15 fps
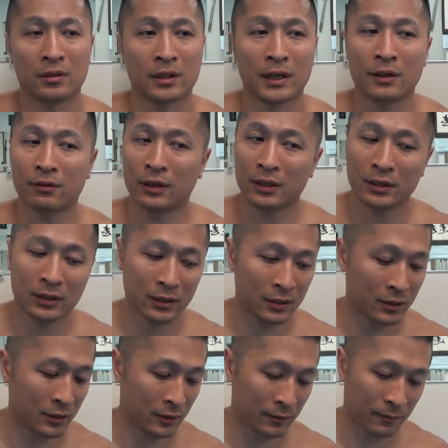that right
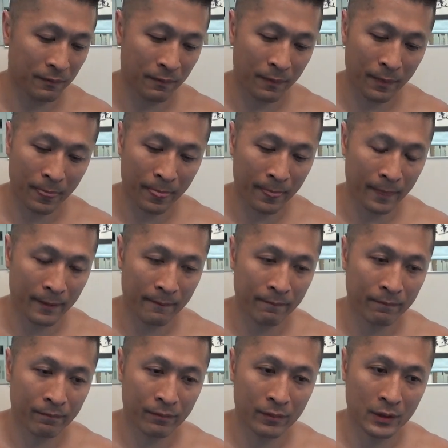there
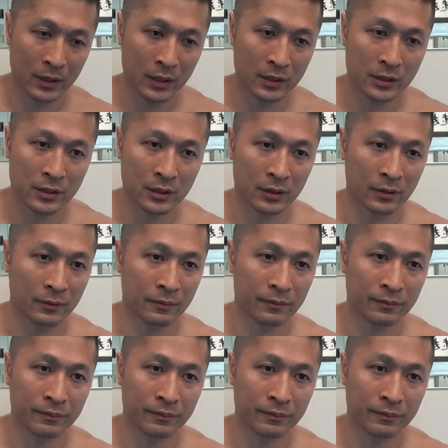it's um